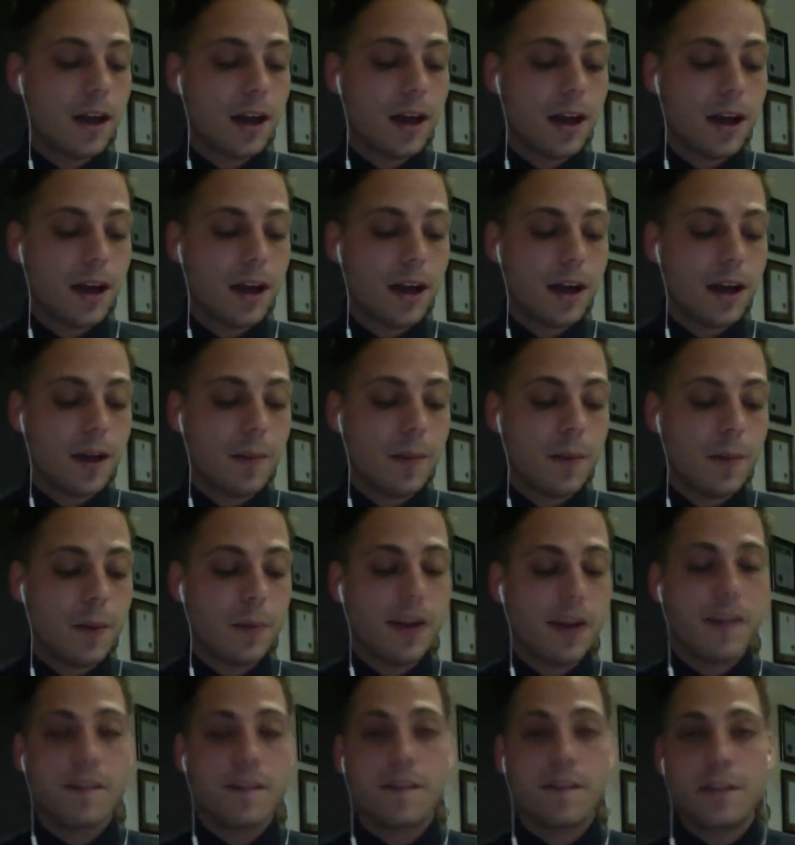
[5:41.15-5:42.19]
And
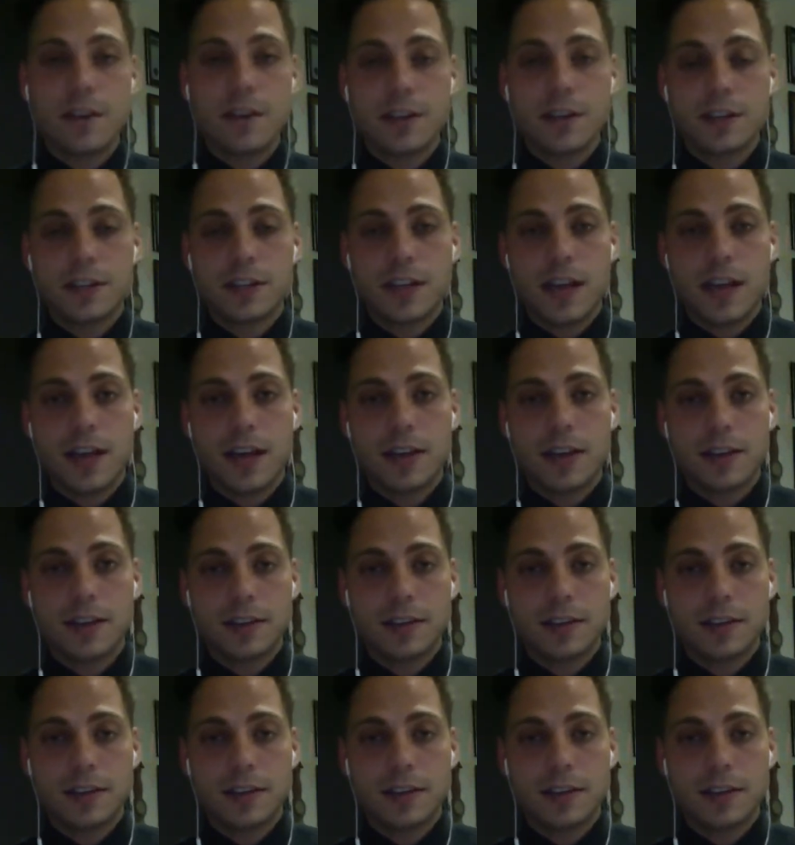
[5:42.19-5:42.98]
when I finished that,